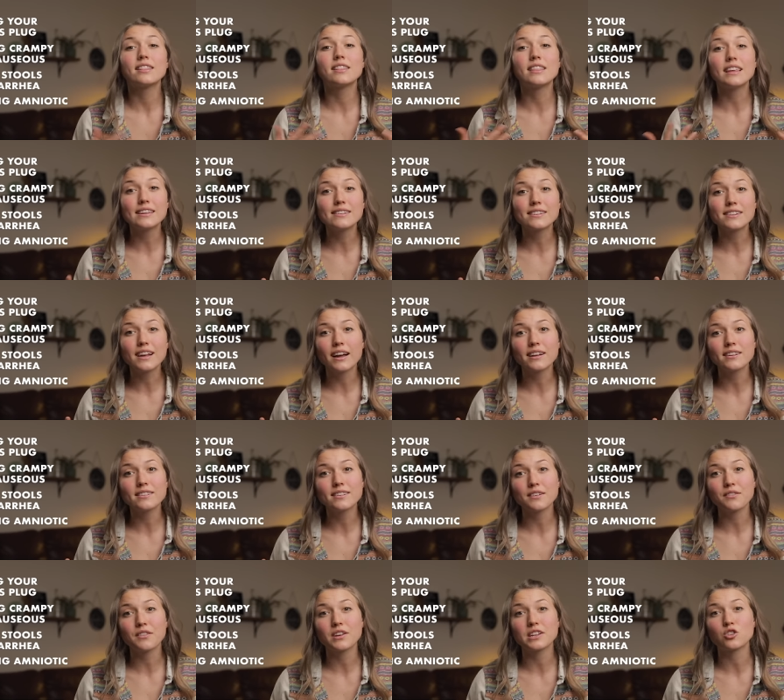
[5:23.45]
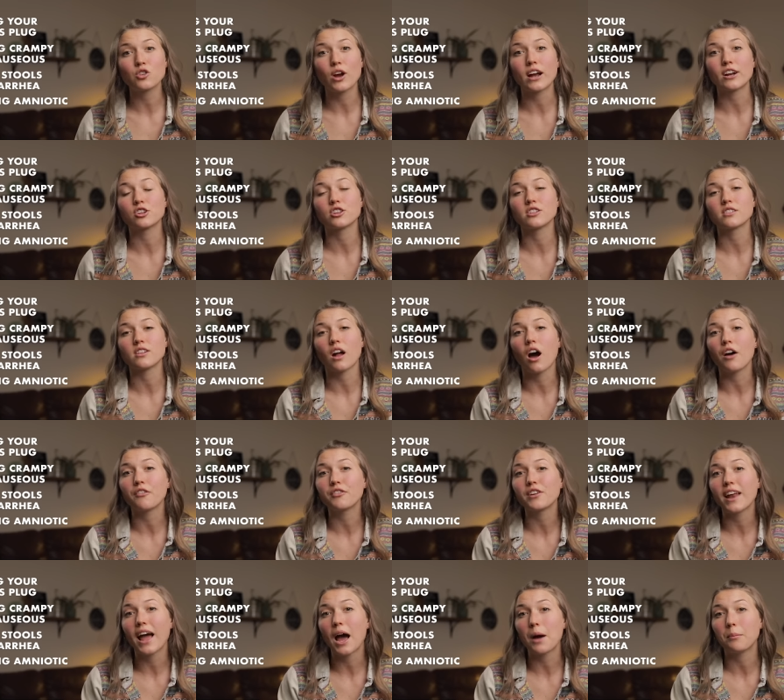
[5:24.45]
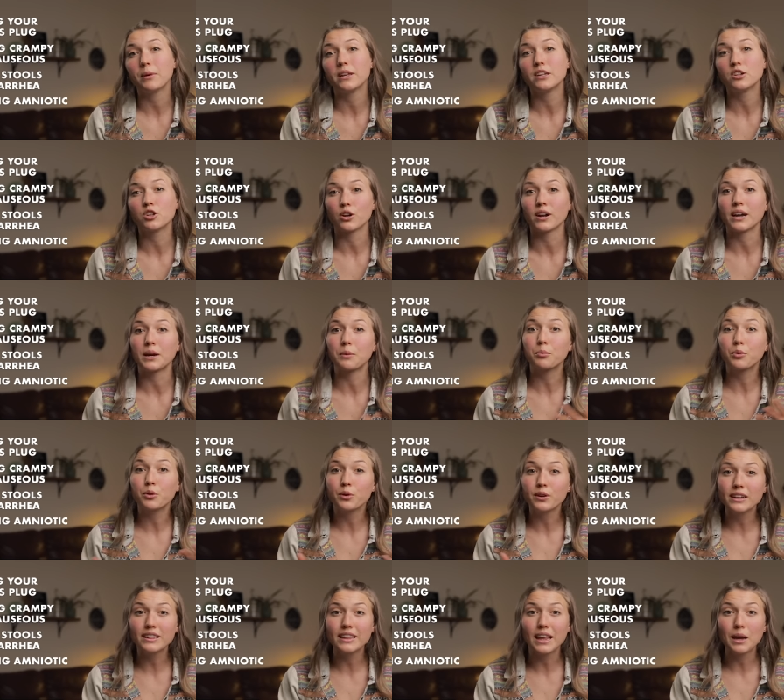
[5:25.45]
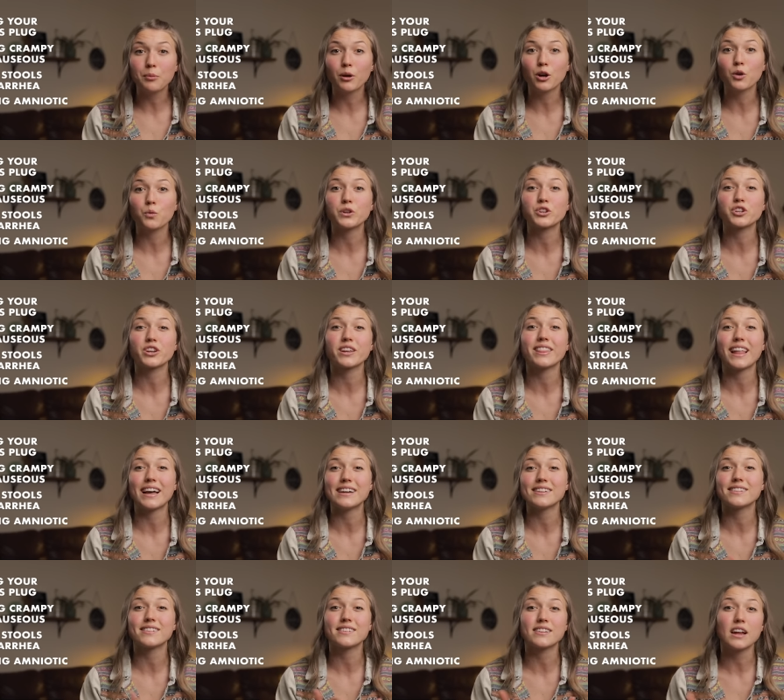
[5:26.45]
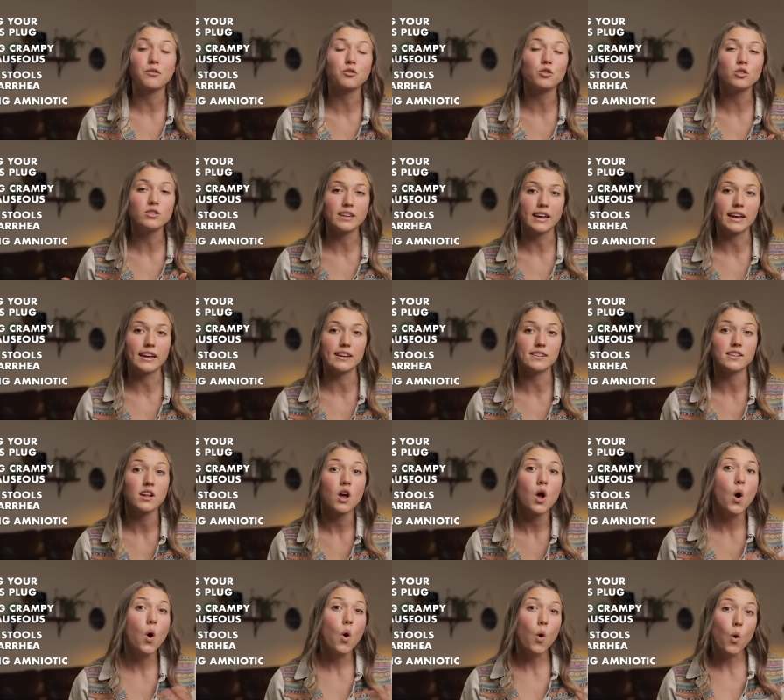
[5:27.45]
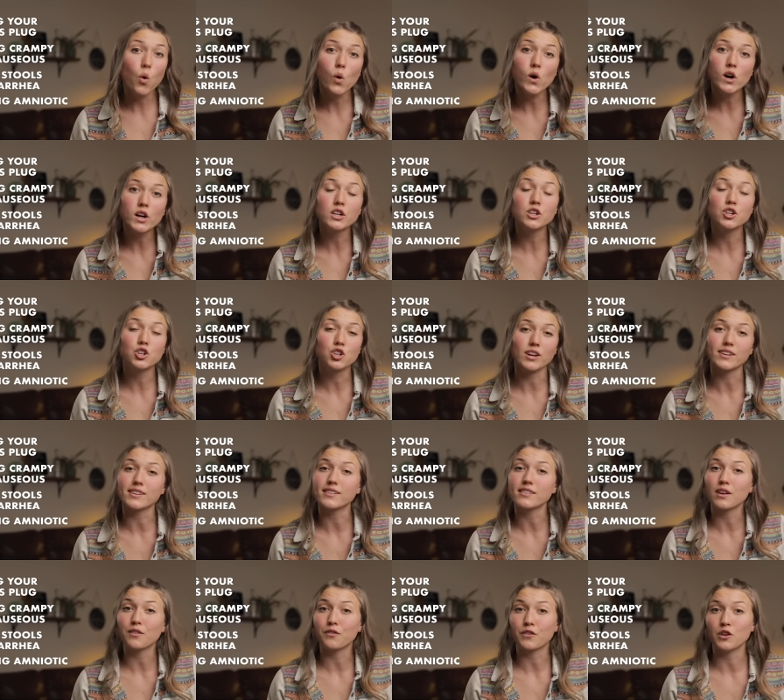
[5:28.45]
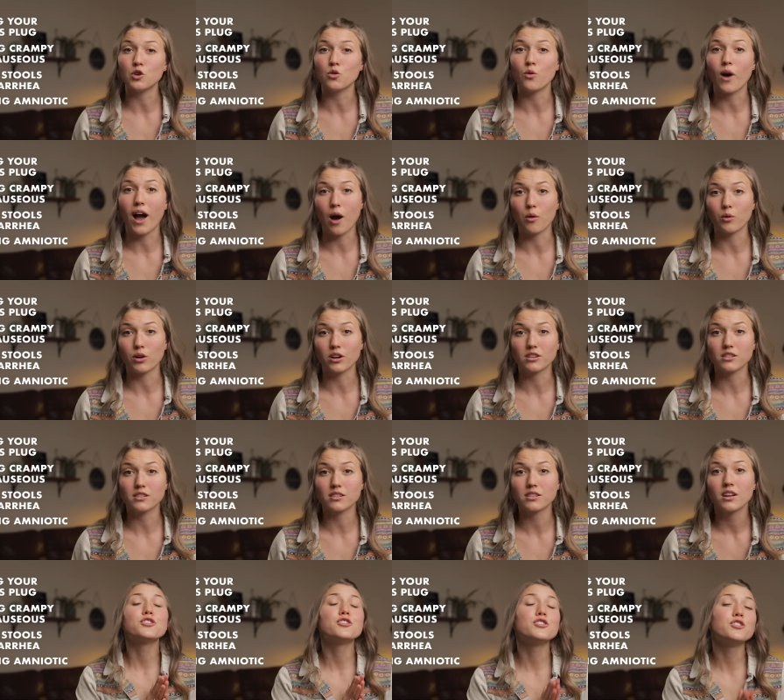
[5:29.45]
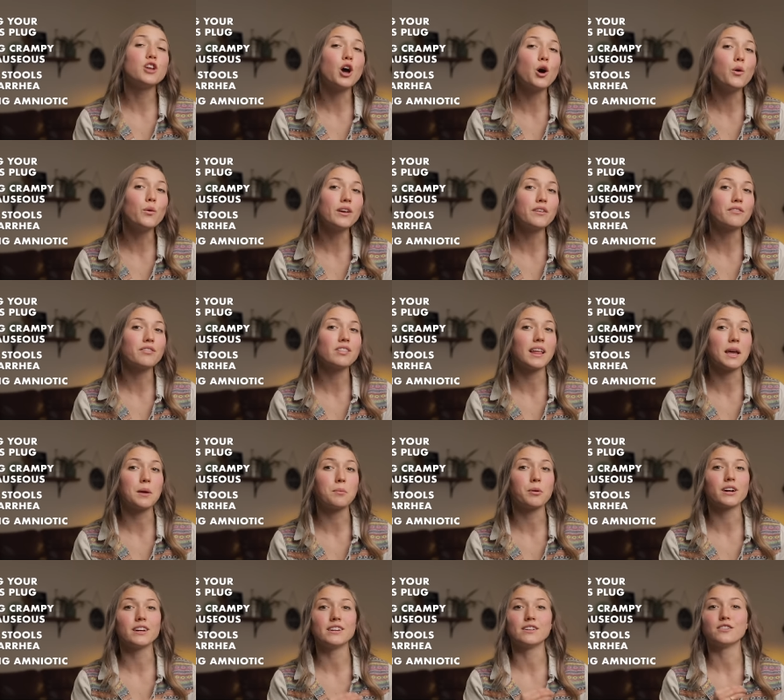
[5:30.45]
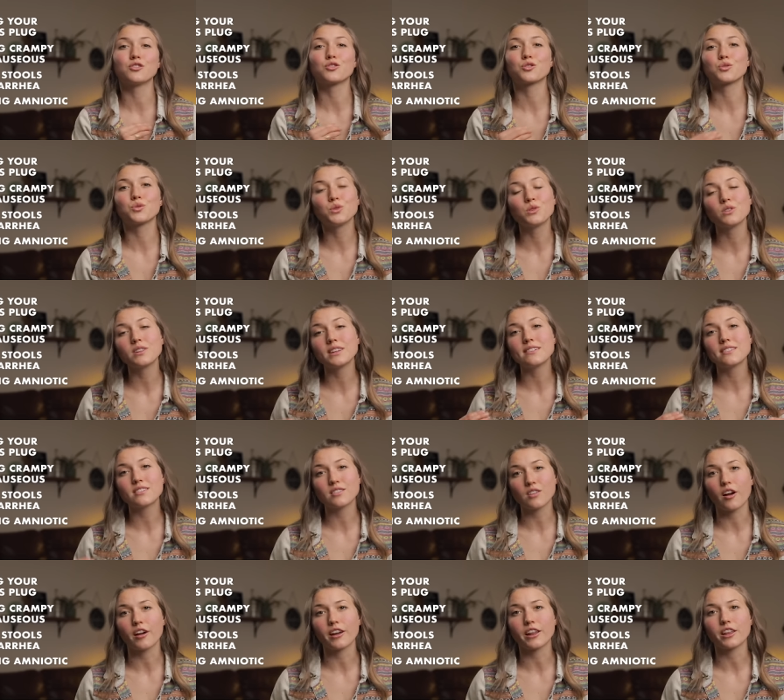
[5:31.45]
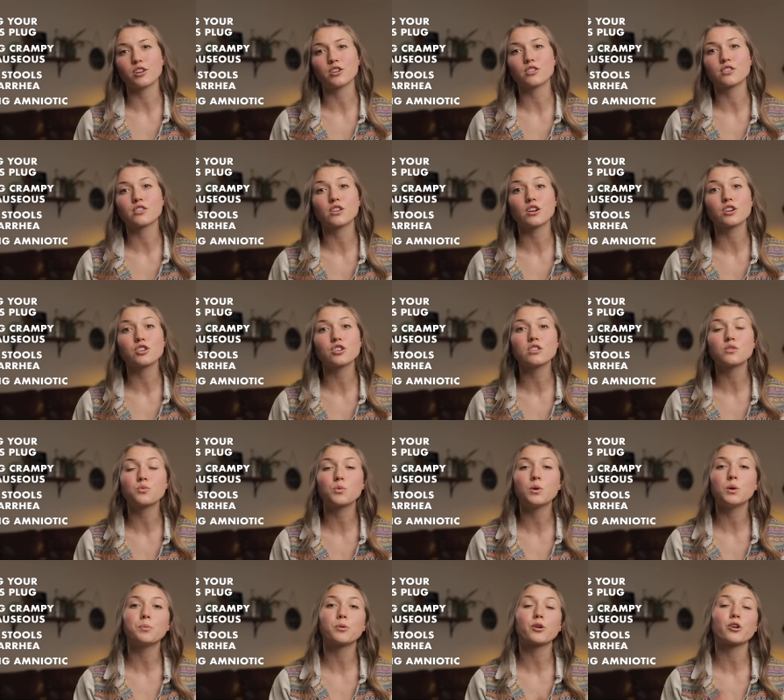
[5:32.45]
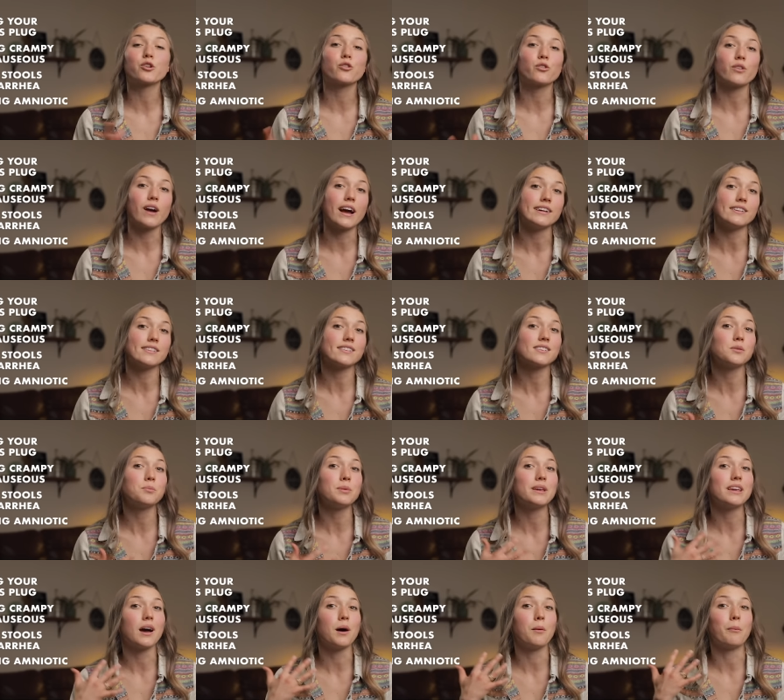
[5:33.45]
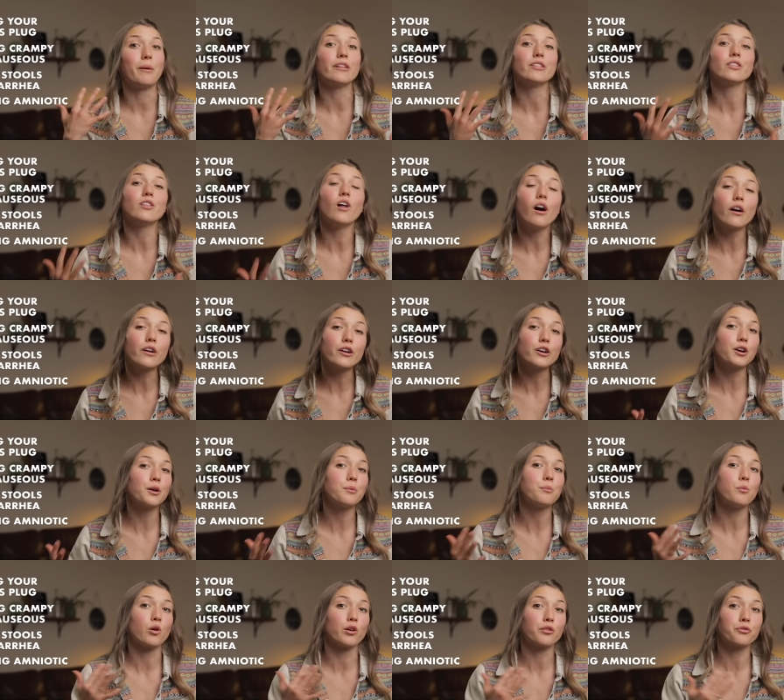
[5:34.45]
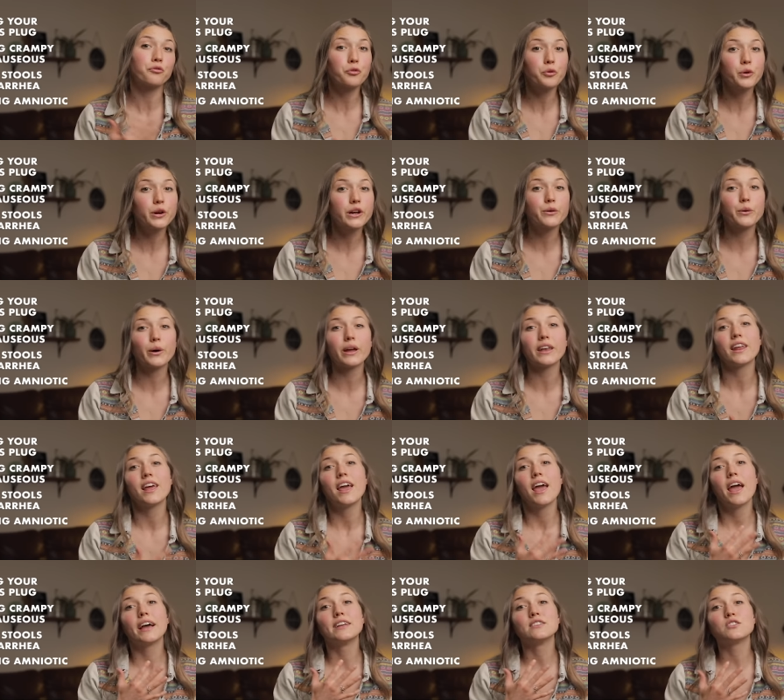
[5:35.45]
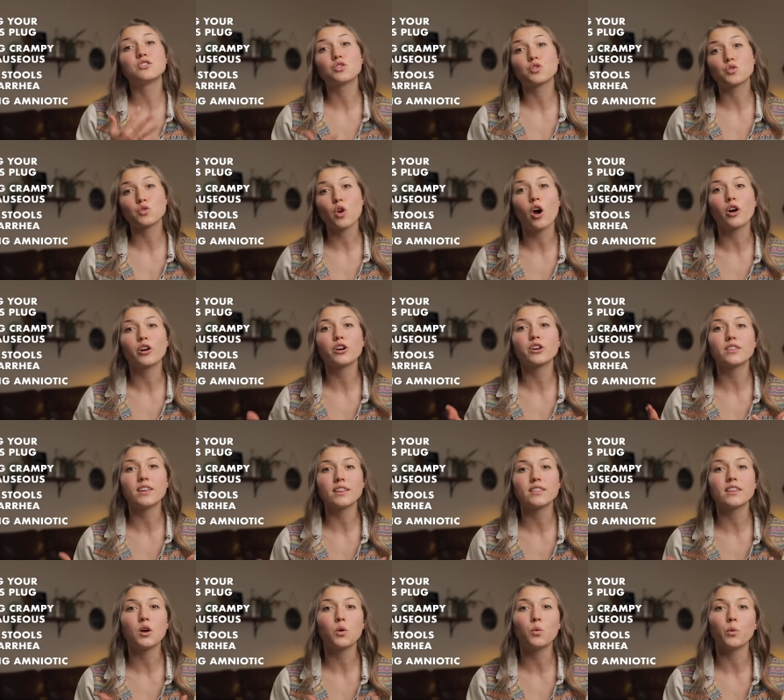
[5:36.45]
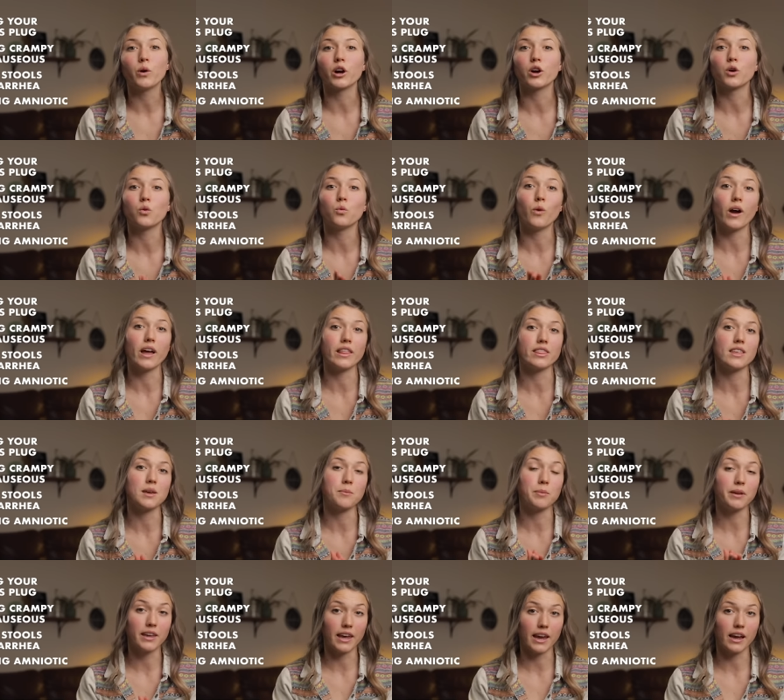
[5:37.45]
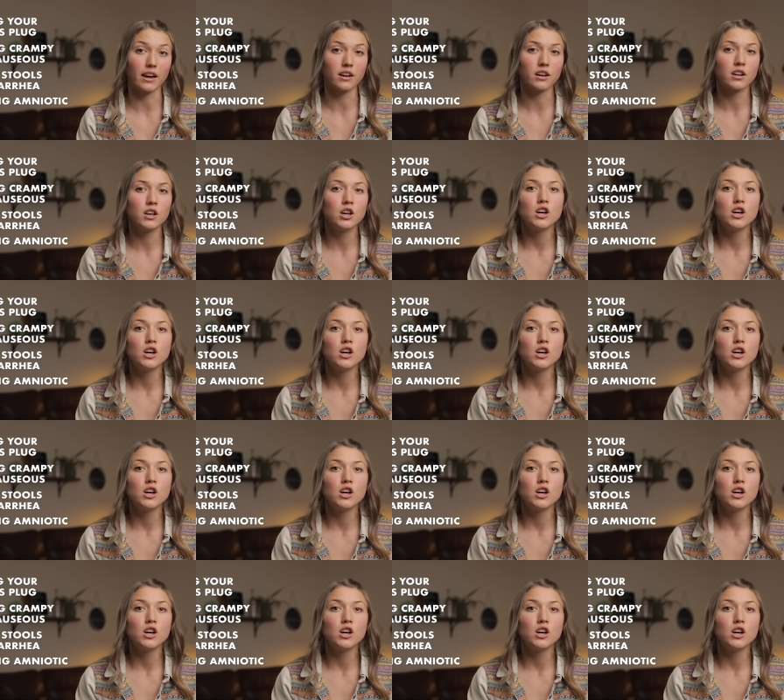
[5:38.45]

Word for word: These kinds of contractions often happen during pre labor, which can last several days or just a few hours. To know if labor is truly starting, your surges will progress to become longer, more frequent, and stronger than they were when they began.